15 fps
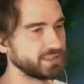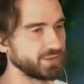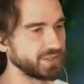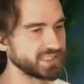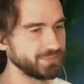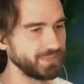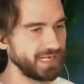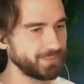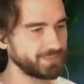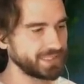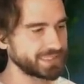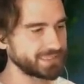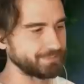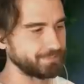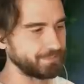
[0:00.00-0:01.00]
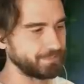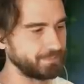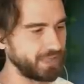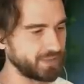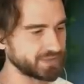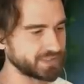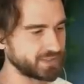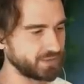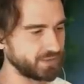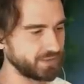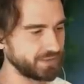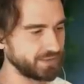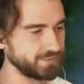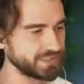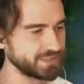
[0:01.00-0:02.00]
treasure map. That's a boss card
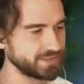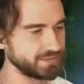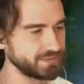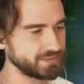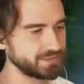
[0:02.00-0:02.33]
there, mister.